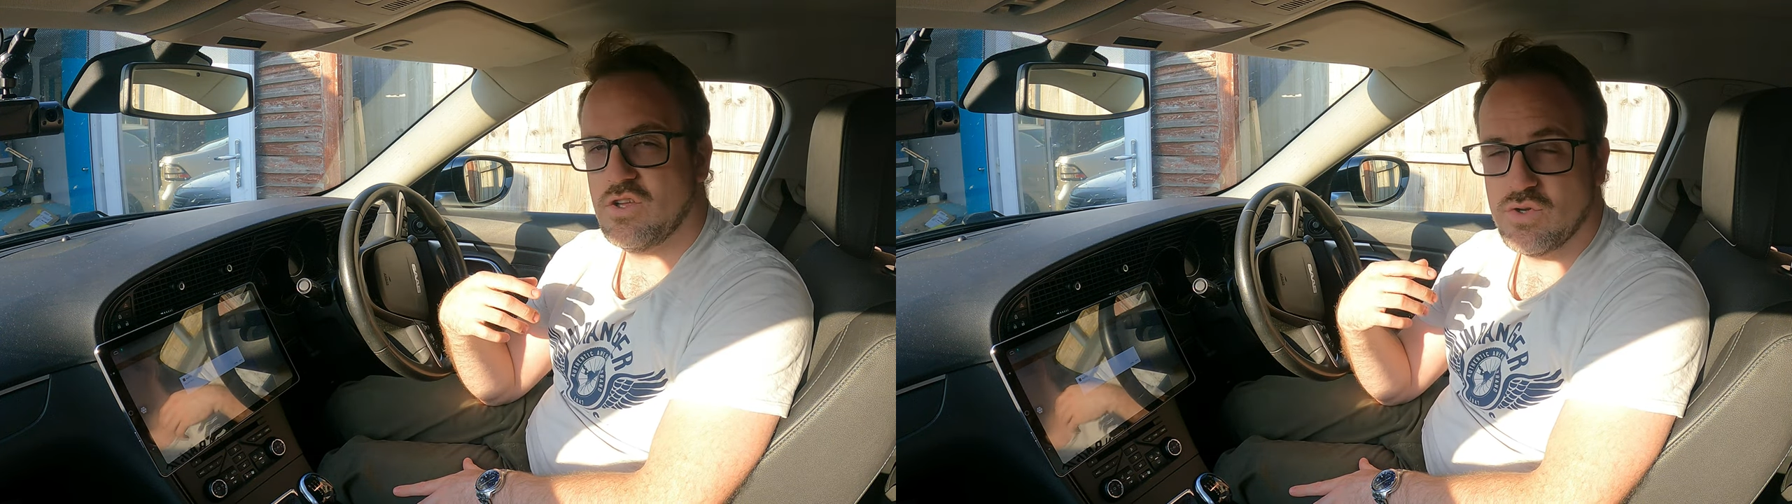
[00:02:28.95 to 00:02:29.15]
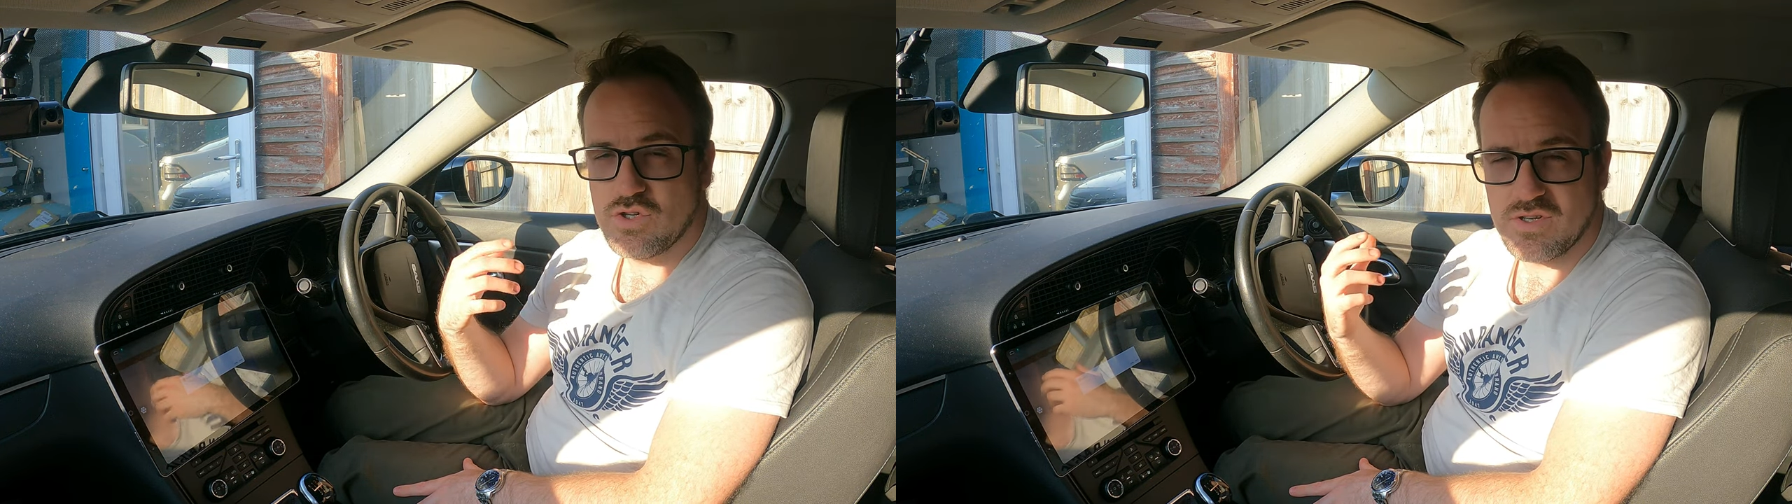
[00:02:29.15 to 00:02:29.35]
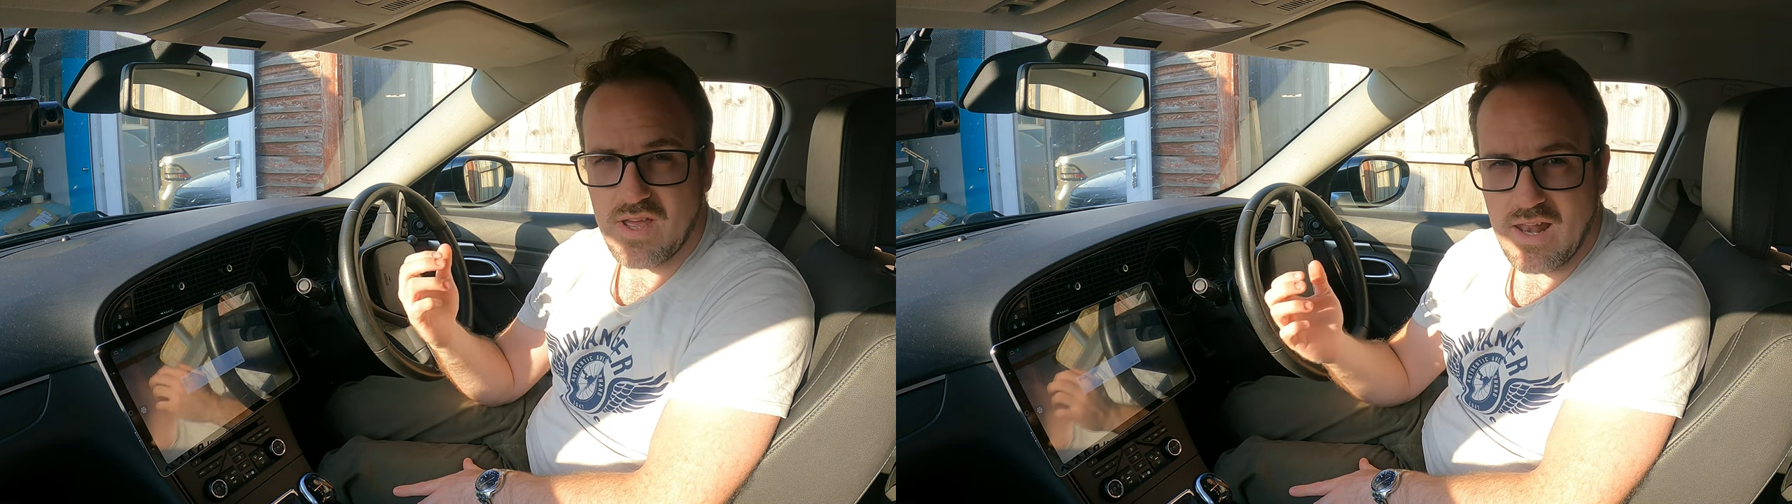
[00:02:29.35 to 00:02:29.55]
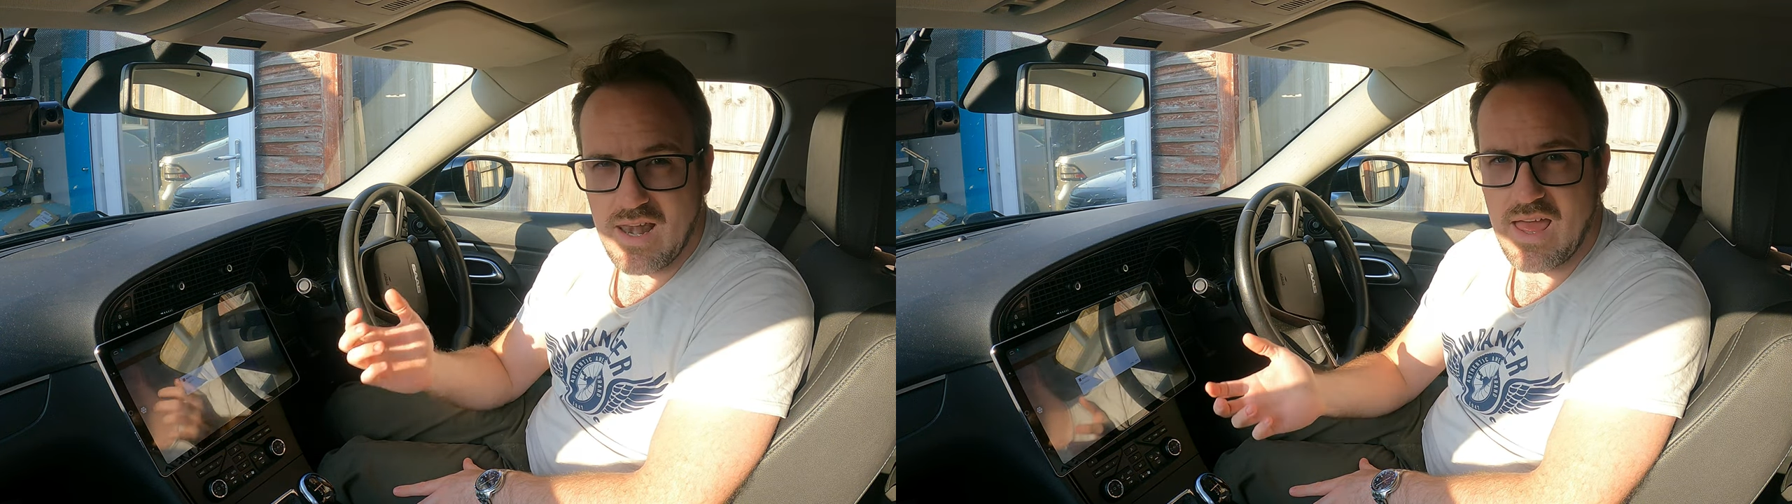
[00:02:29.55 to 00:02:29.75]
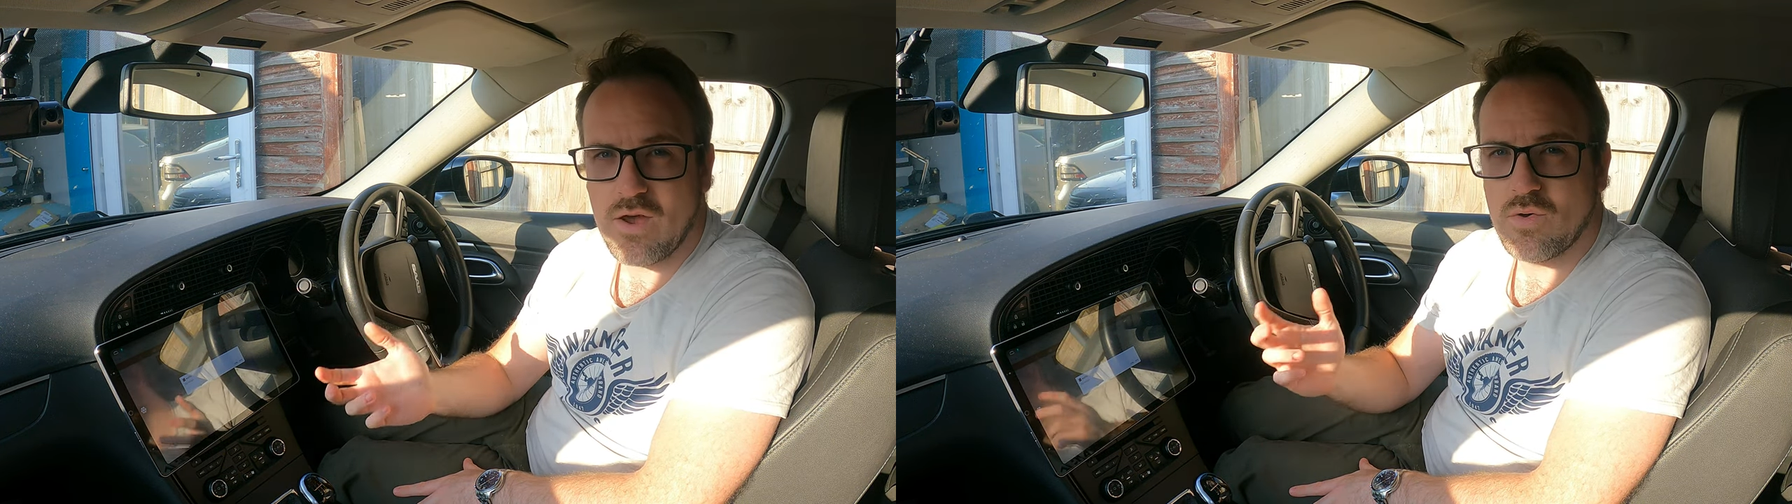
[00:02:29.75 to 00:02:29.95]
you should
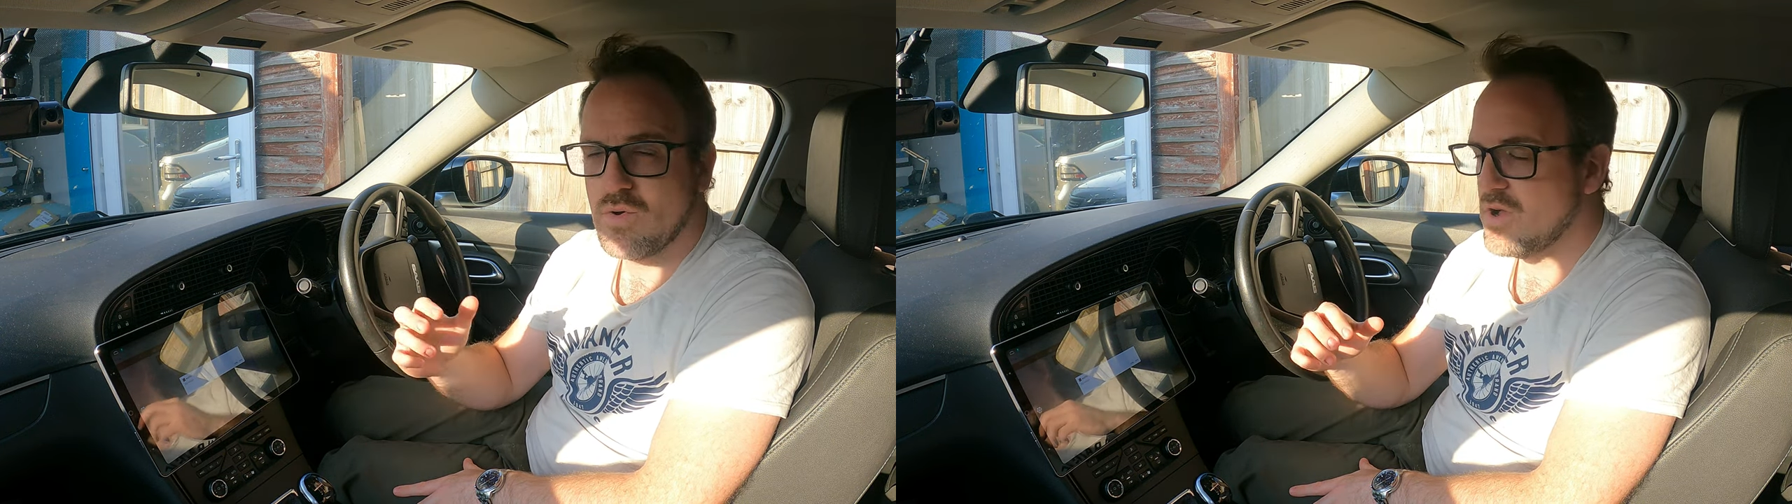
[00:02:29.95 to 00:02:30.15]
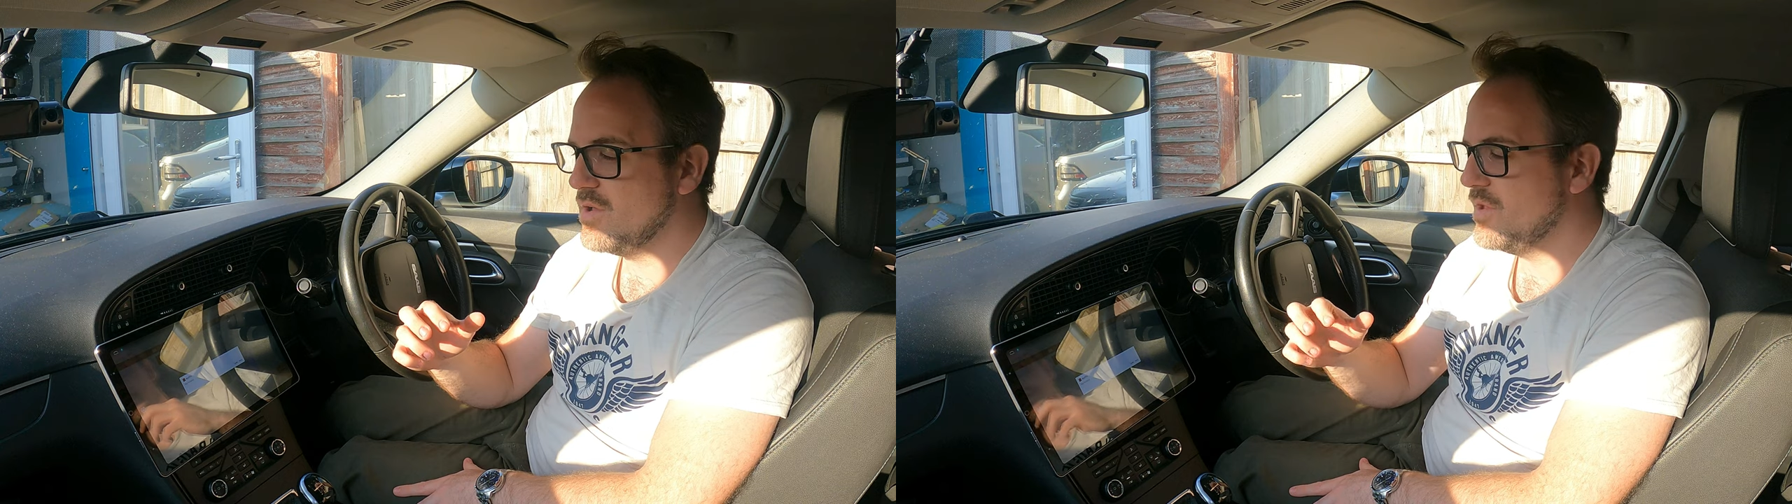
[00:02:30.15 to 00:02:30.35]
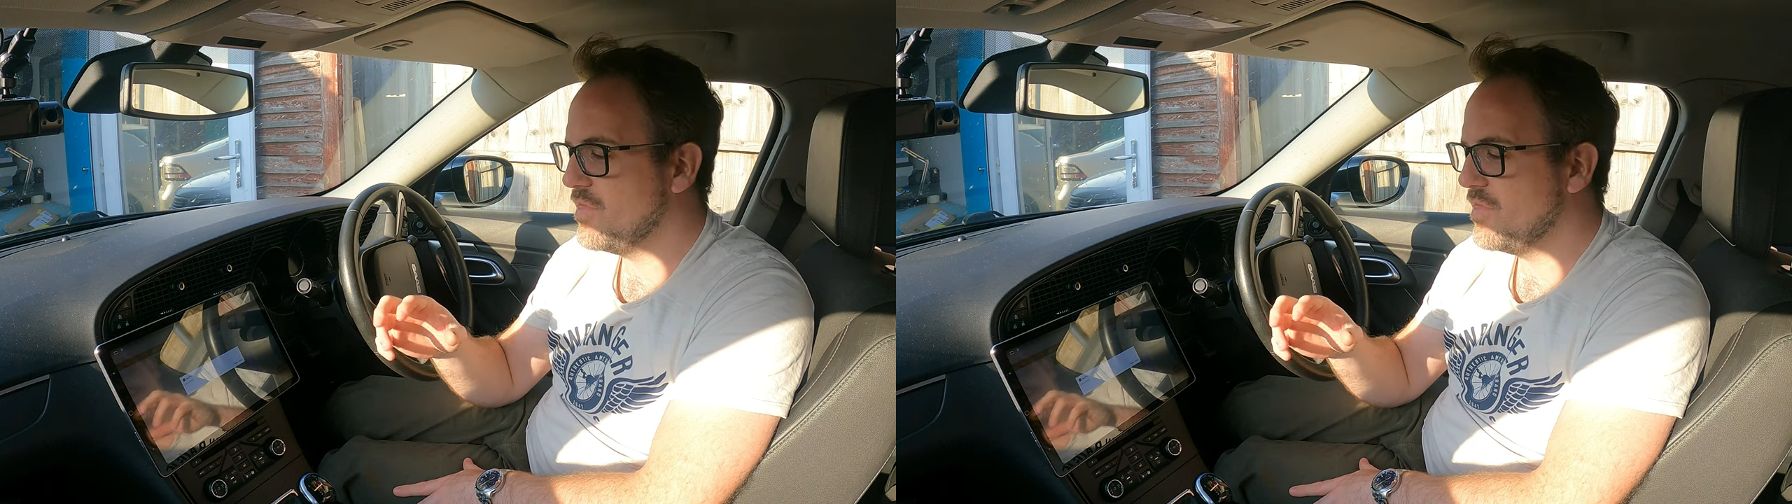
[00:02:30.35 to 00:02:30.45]
allow